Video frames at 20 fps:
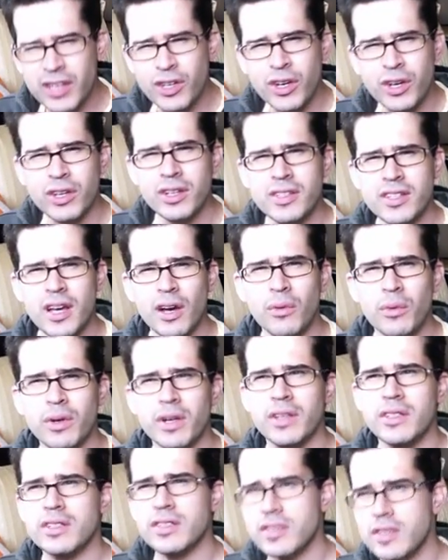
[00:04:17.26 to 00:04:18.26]
you couldn't tell when
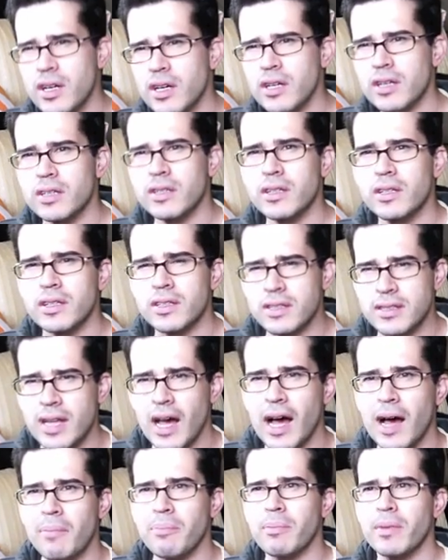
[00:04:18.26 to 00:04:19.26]
it'd start and
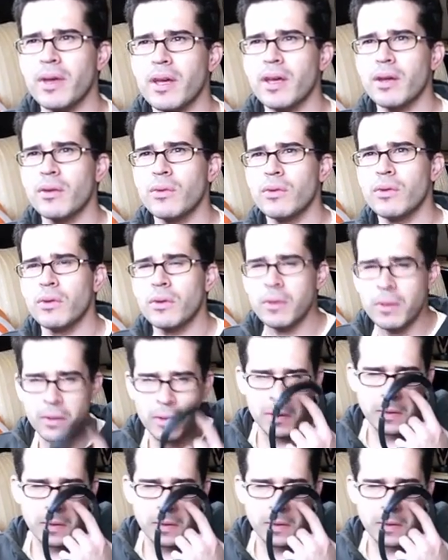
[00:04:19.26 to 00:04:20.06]
stop, and